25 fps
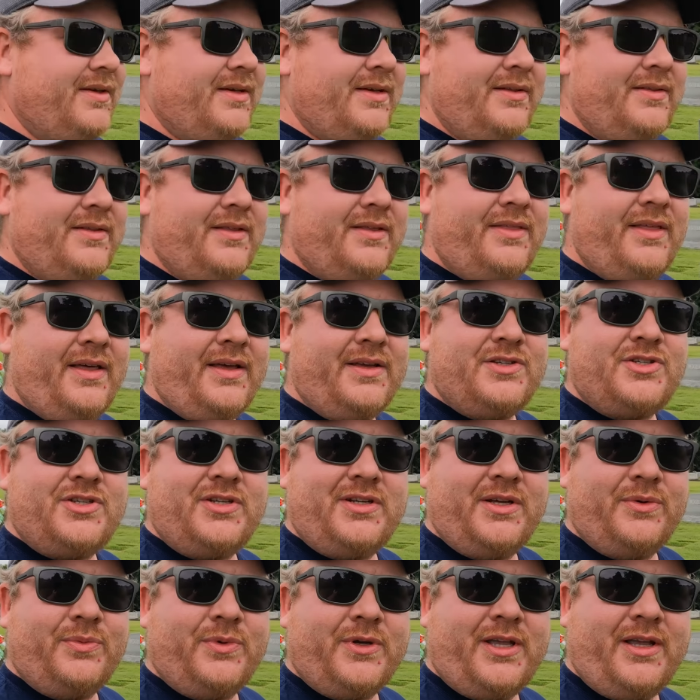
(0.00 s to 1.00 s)
the, the thing
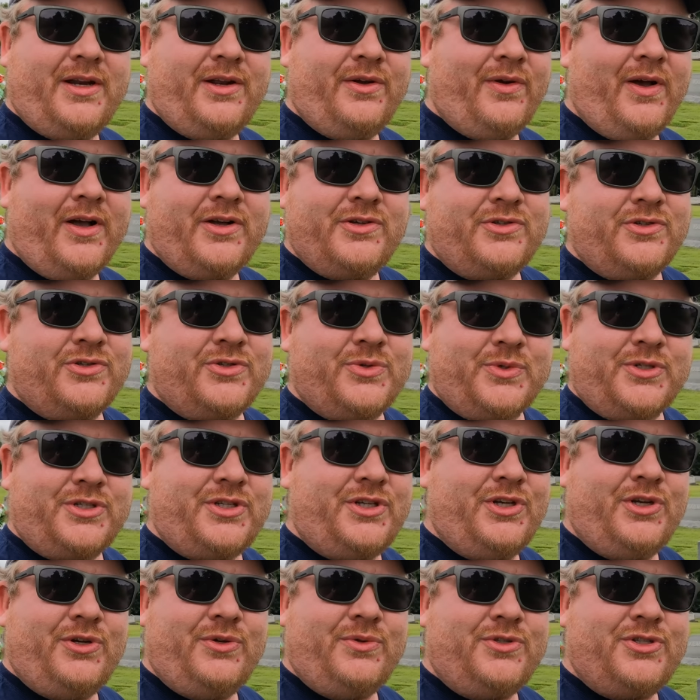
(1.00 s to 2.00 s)
she did with Kenny Rogers was
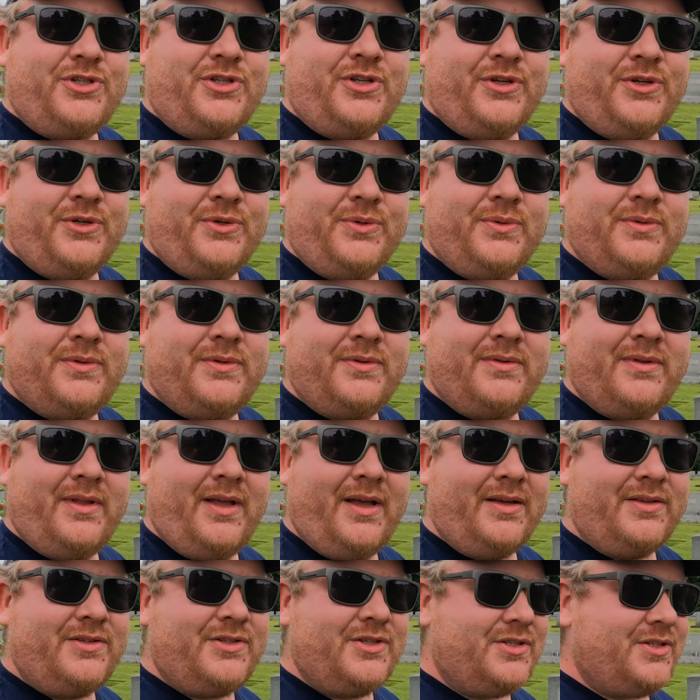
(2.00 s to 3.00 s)
huge, too.
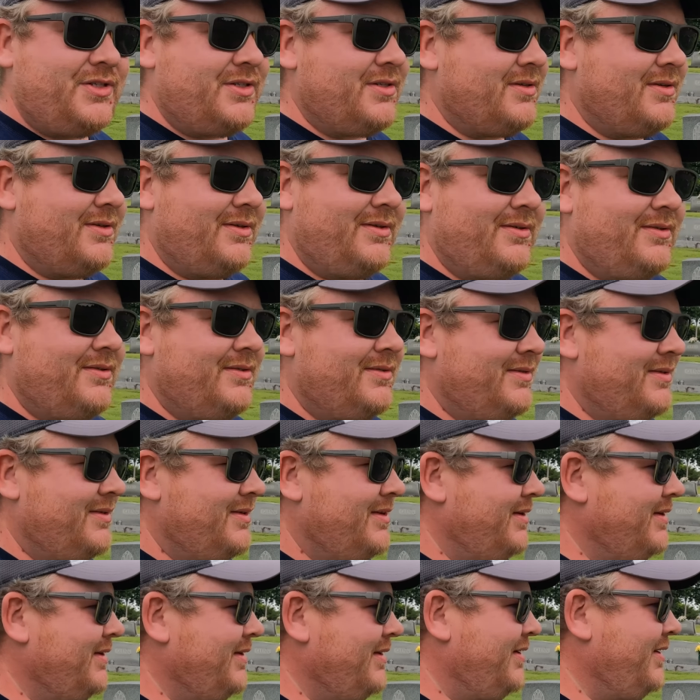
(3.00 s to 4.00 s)
Like, just
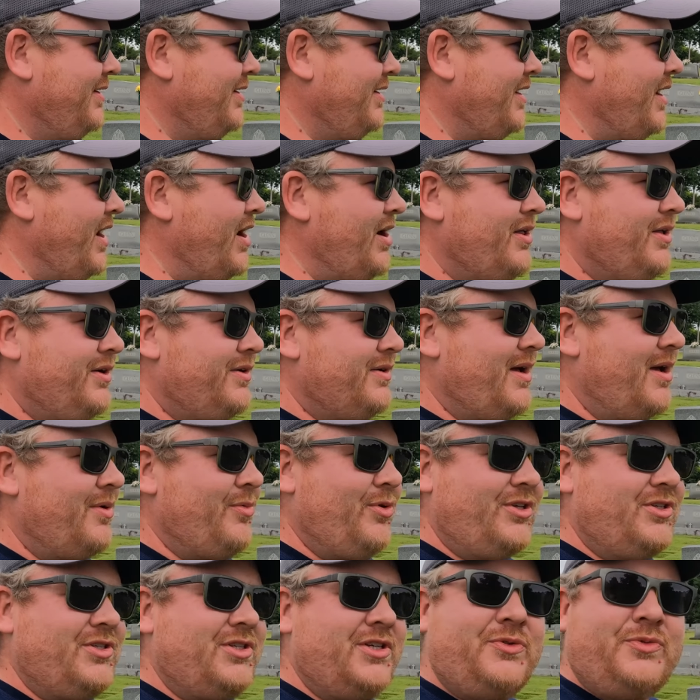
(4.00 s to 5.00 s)
all her,
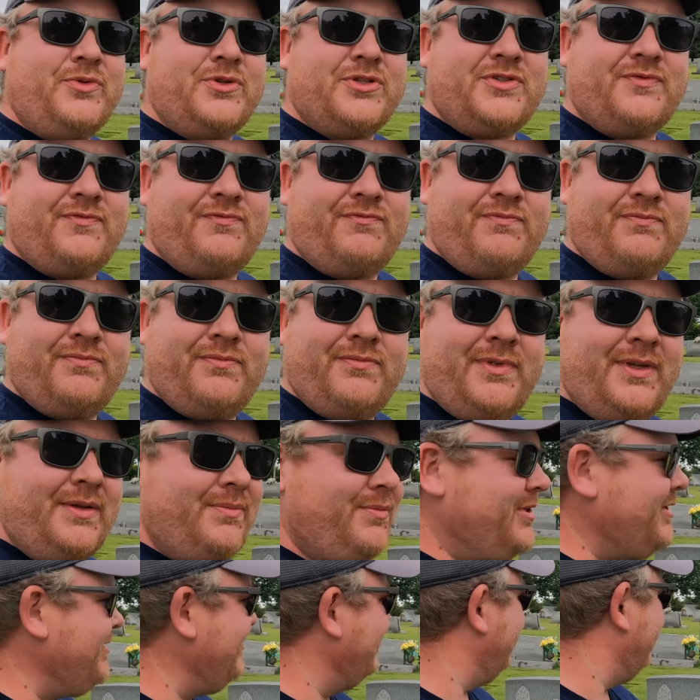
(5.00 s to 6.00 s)
I mean, she was I
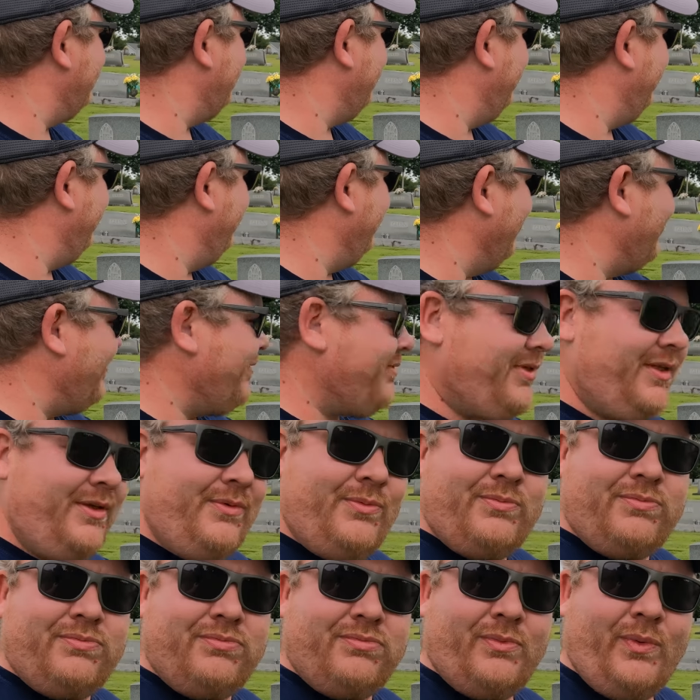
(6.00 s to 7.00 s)
mean, it's
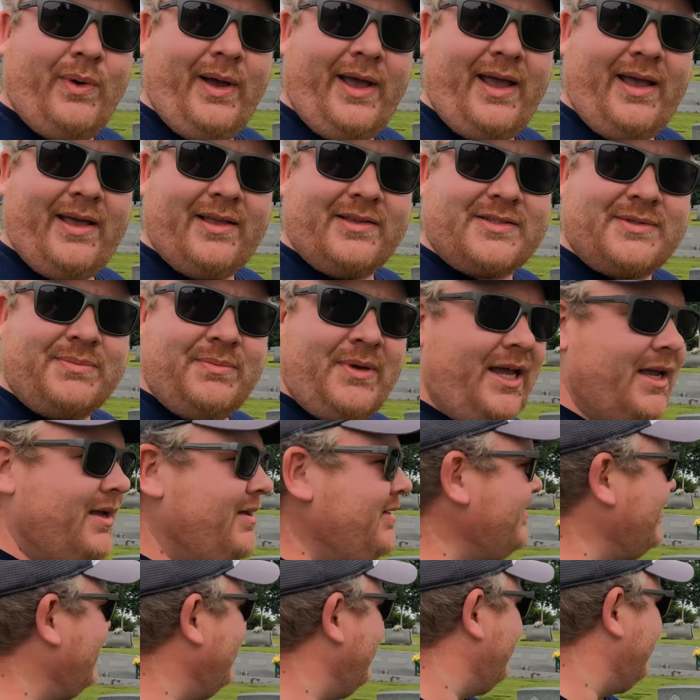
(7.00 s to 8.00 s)
Dorothy West,
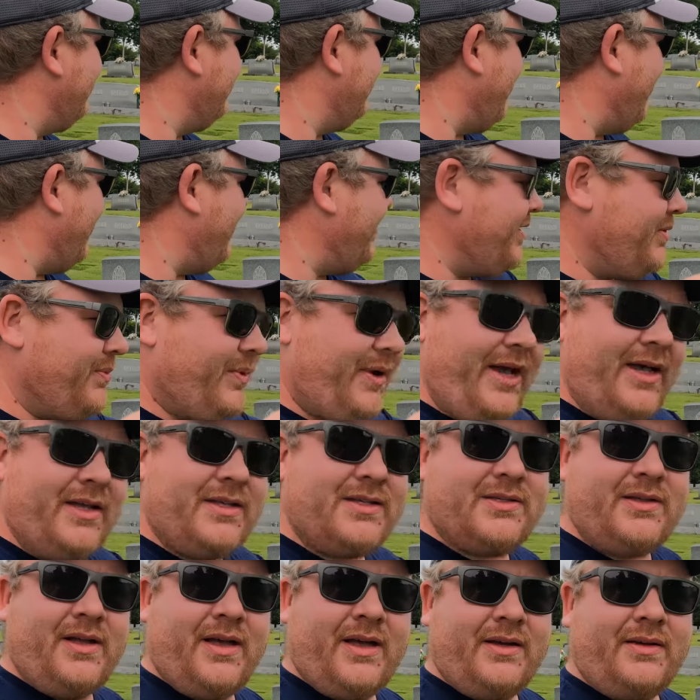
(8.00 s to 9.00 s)
man, like or Dottie
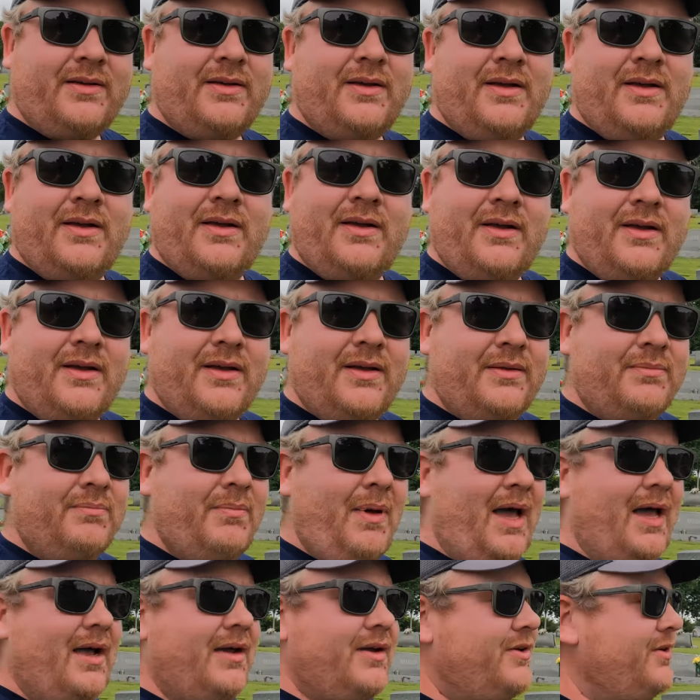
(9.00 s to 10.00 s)
West. Like,
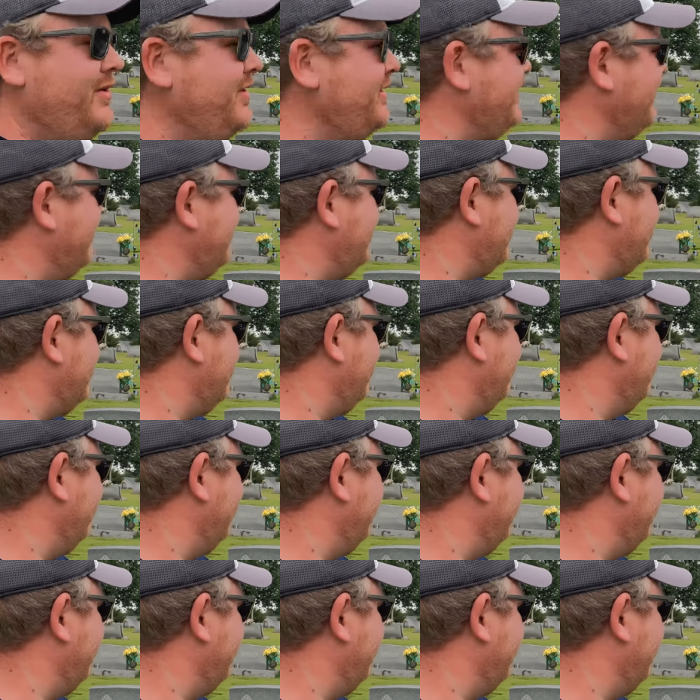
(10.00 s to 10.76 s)
my goodness,